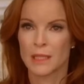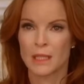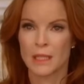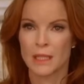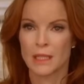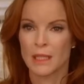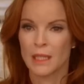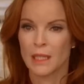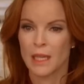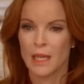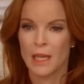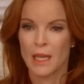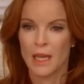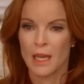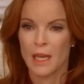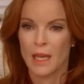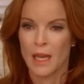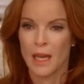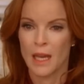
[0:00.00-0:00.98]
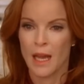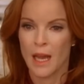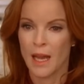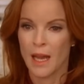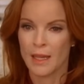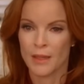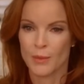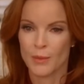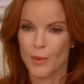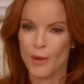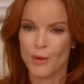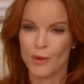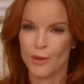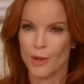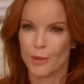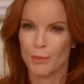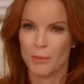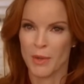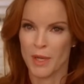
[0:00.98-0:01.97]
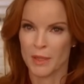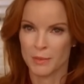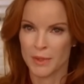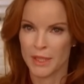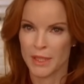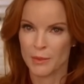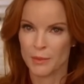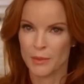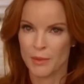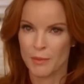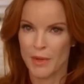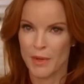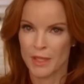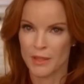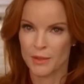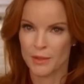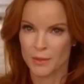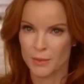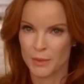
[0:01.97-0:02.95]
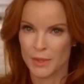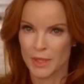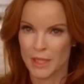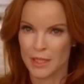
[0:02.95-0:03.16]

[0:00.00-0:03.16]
legacy is defined by her exceptional talent,